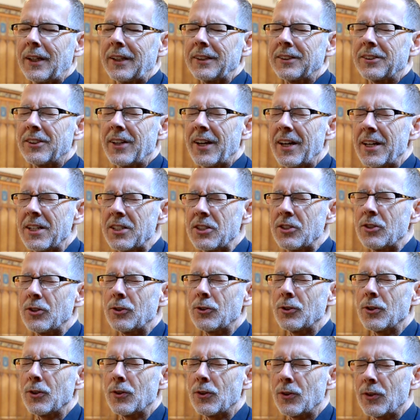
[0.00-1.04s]
tend
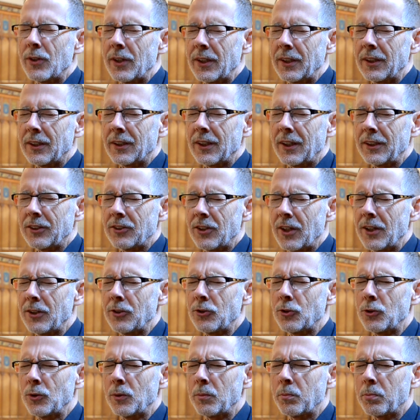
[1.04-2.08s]

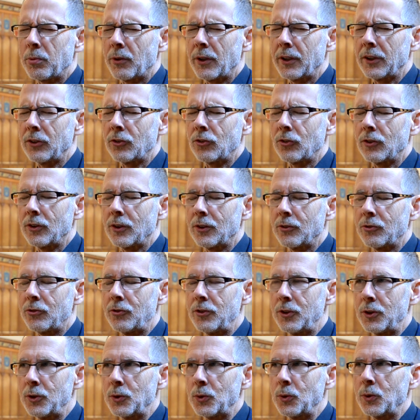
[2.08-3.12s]
to embrace a
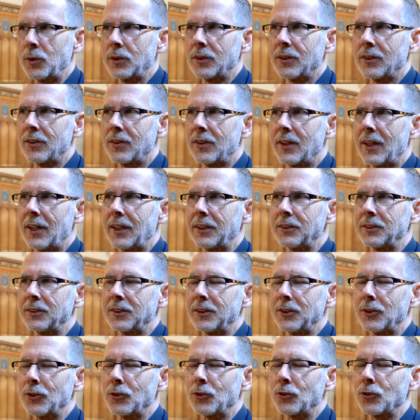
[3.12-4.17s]
view that
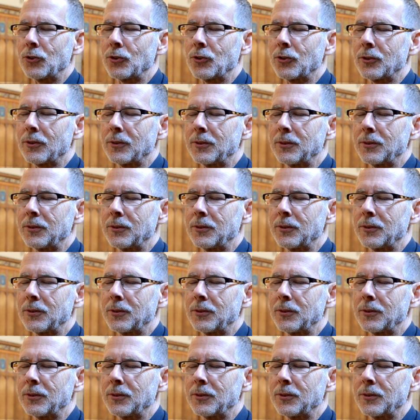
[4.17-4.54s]
is